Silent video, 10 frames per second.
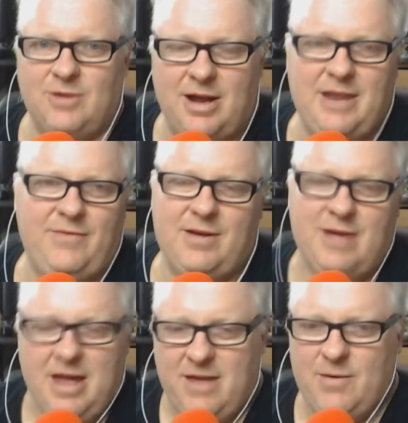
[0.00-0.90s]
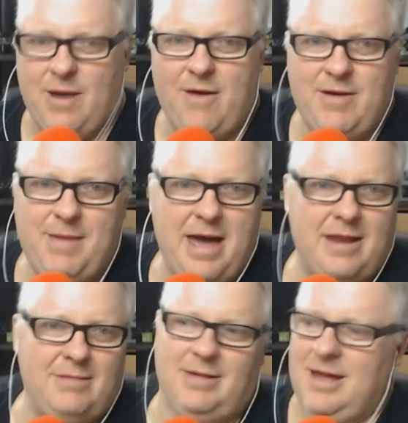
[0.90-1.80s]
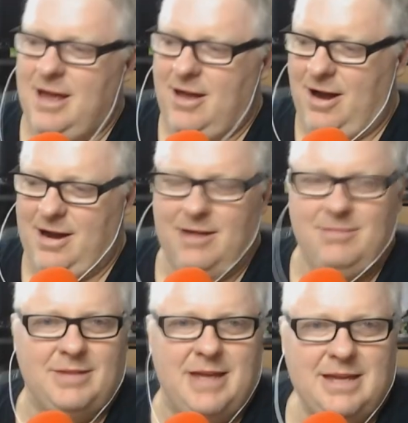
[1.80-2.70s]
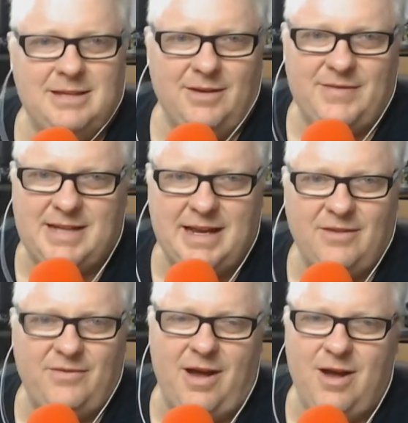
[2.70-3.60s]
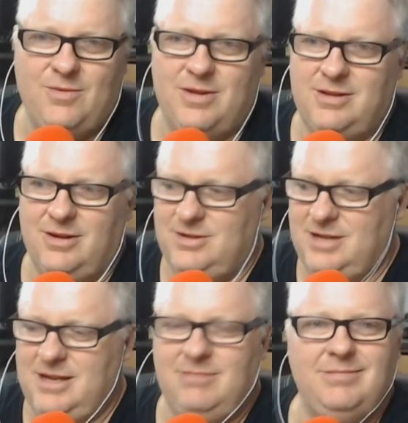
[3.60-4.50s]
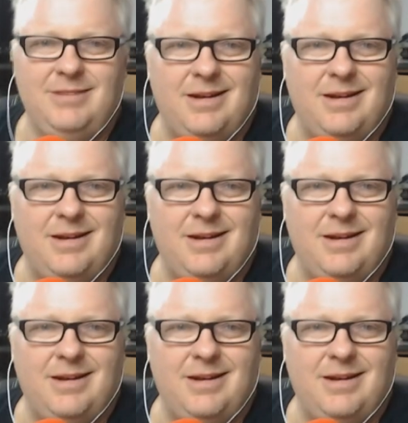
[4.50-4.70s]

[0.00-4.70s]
right. And if you're worried about it, I don't know, get yourself a second phone with a dodgy